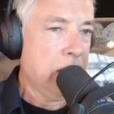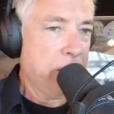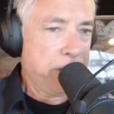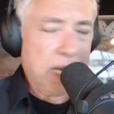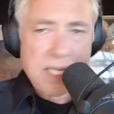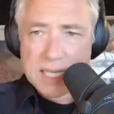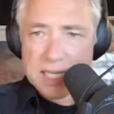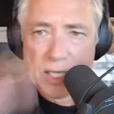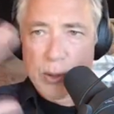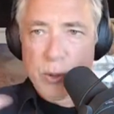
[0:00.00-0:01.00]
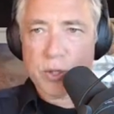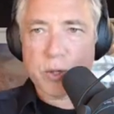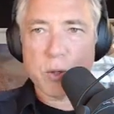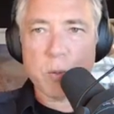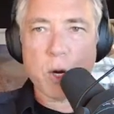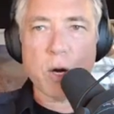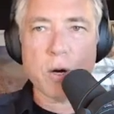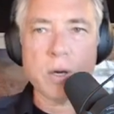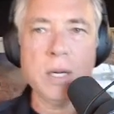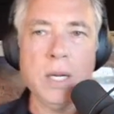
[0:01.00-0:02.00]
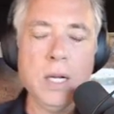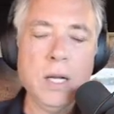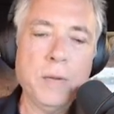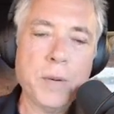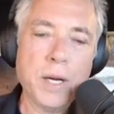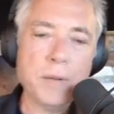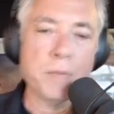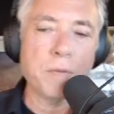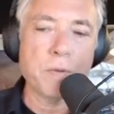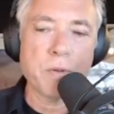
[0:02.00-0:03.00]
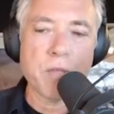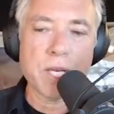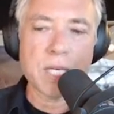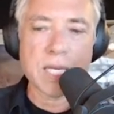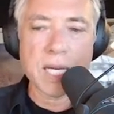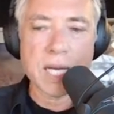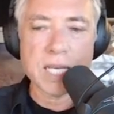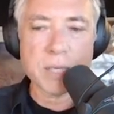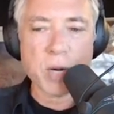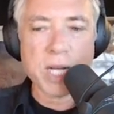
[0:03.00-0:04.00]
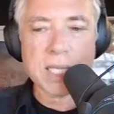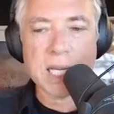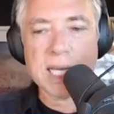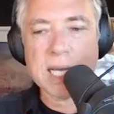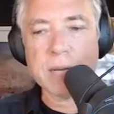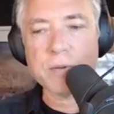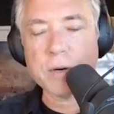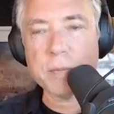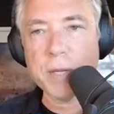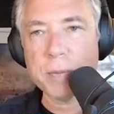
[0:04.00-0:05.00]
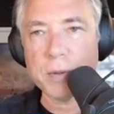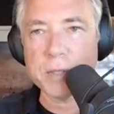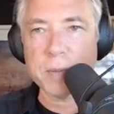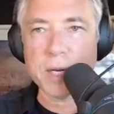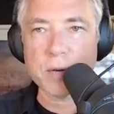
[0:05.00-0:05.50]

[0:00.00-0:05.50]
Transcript: fantasy, delusional world that unsurprisingly comes from people who spend a